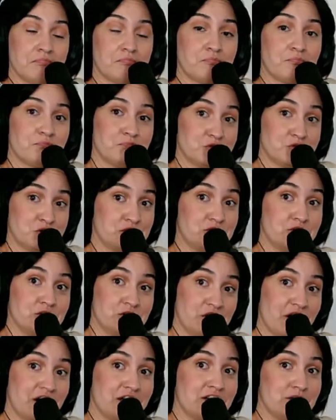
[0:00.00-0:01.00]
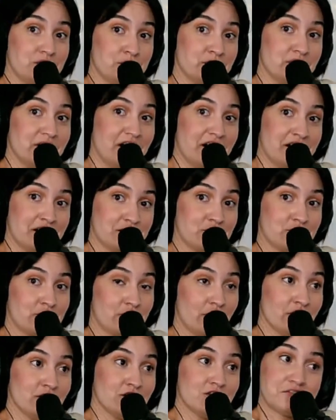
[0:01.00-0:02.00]
Should I do it at a
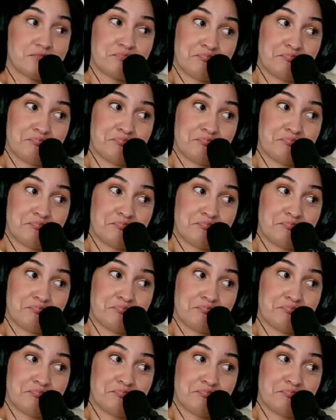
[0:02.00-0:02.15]
church?